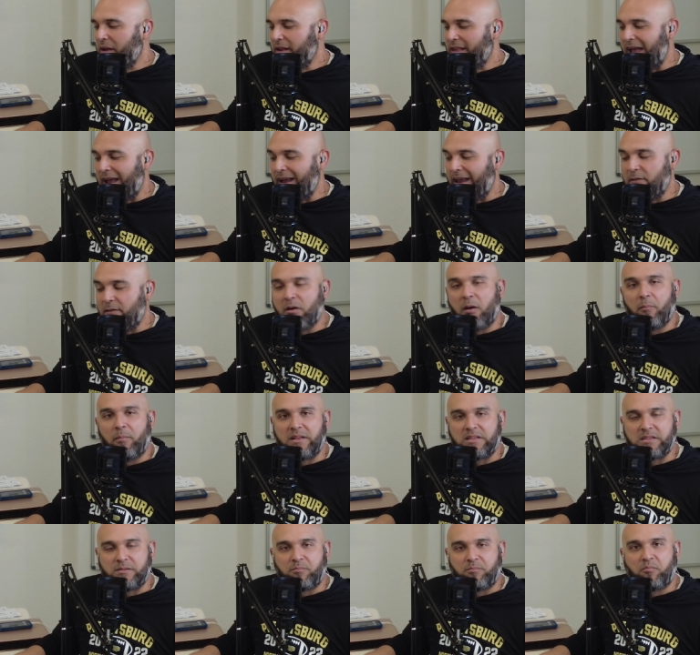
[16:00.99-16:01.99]
that game up, it's
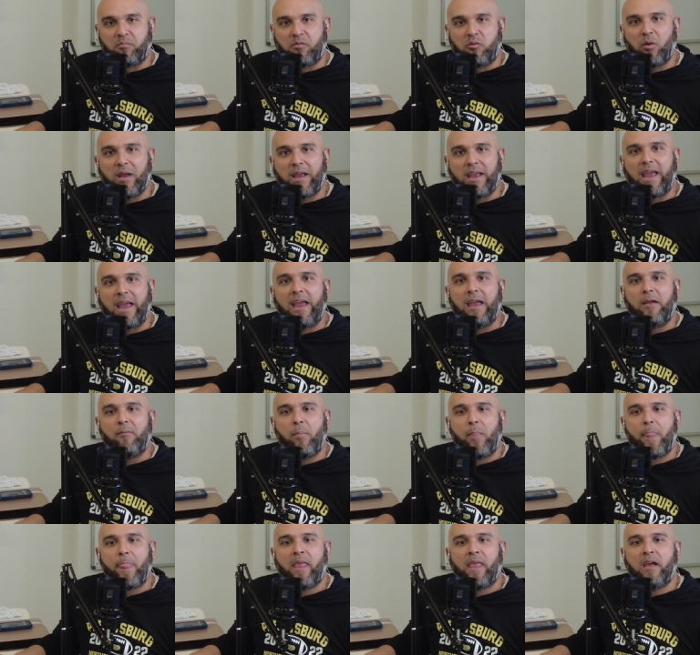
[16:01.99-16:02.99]
a quick game,
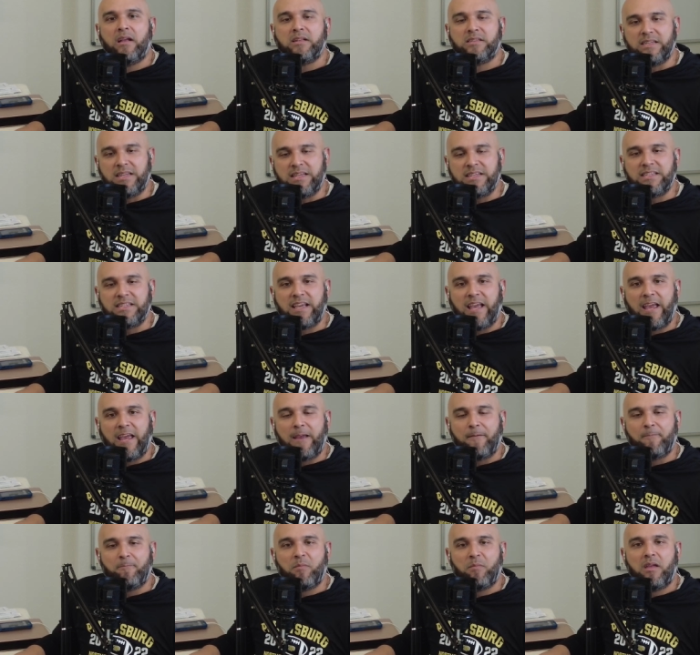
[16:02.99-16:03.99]
it's an easy
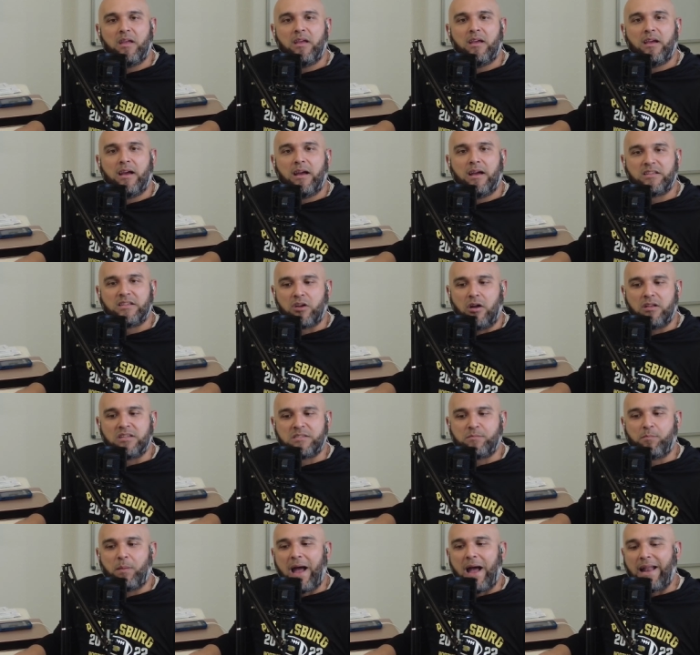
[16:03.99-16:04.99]
game. Uh, it's called
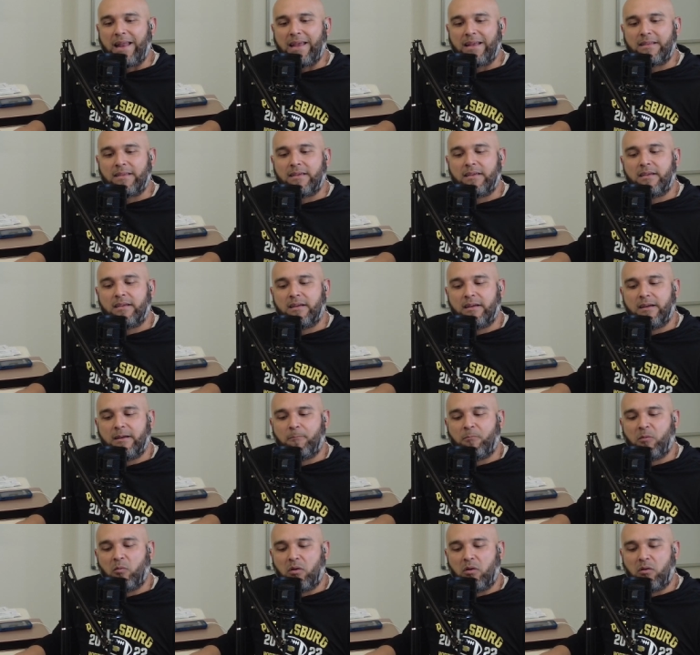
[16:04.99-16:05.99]
Spot It. Um,
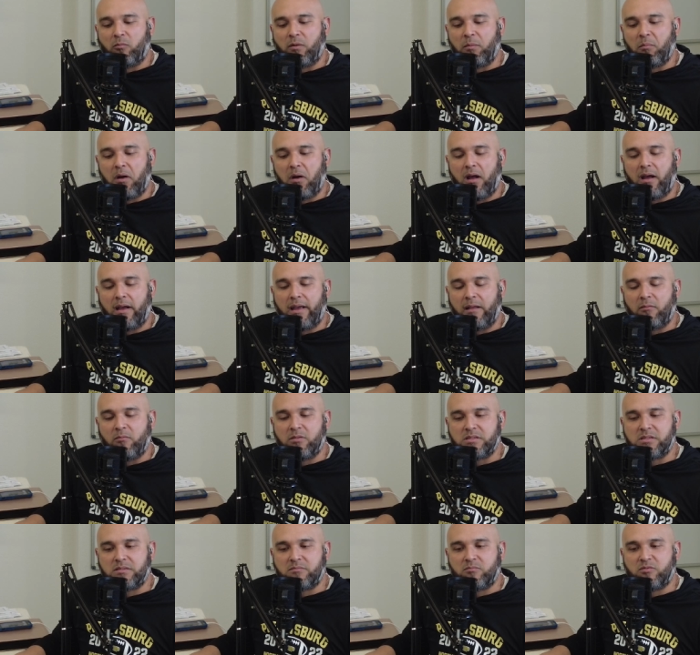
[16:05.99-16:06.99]
the one we bought again
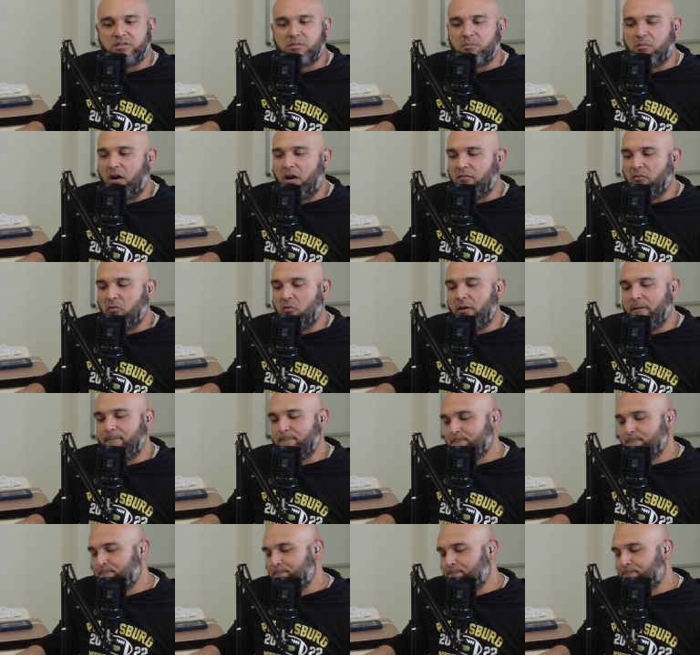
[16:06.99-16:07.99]
was was a Marvel one.
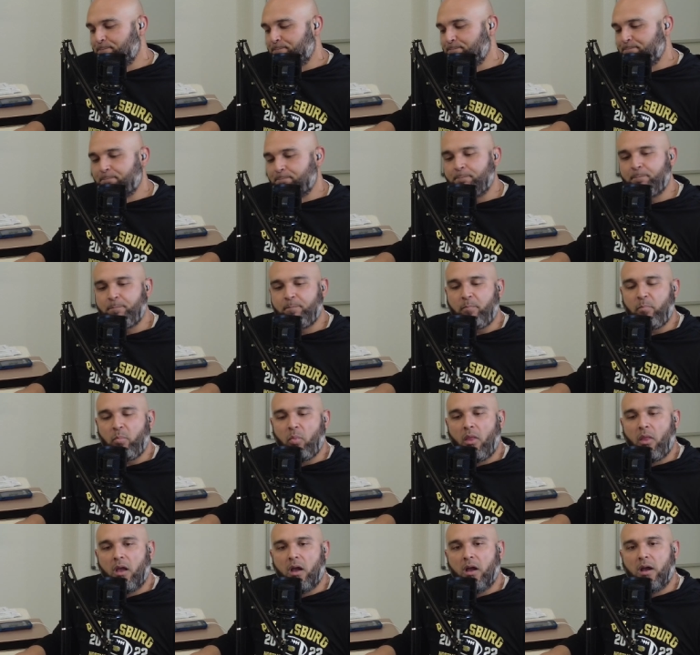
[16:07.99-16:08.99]

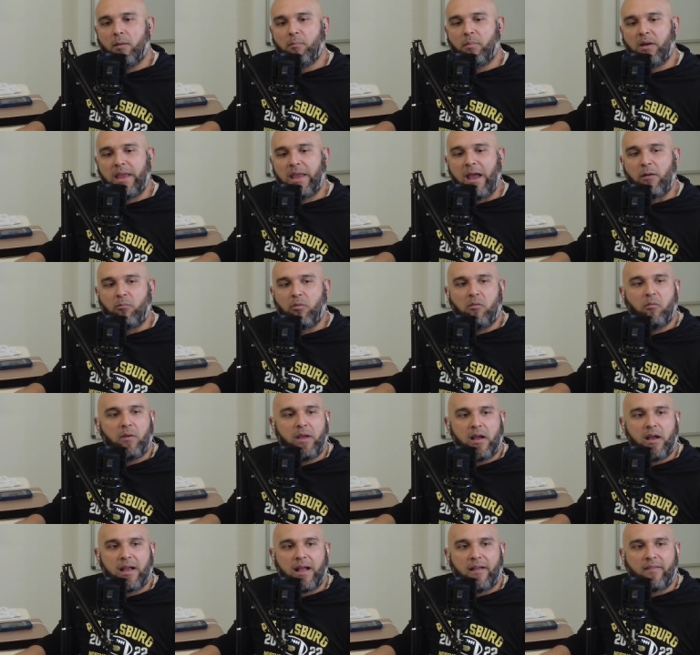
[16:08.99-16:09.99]
Uh, but yeah, we we
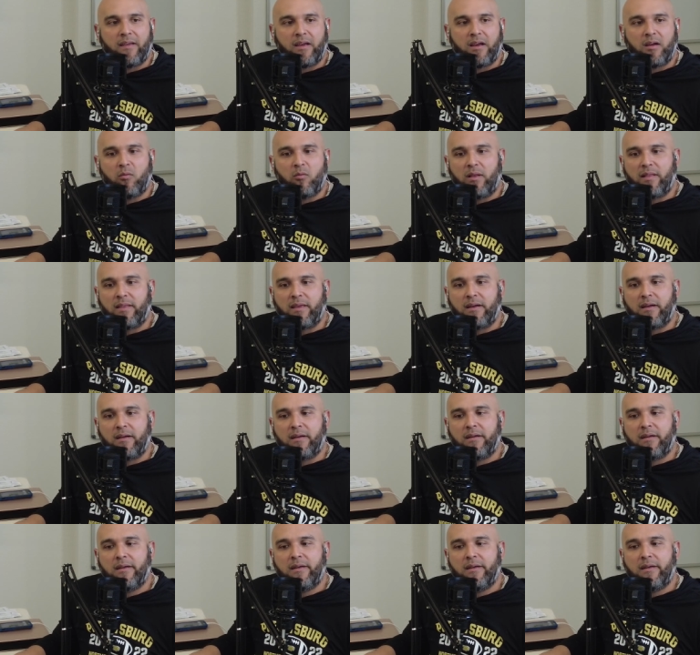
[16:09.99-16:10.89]
hung out there, went there.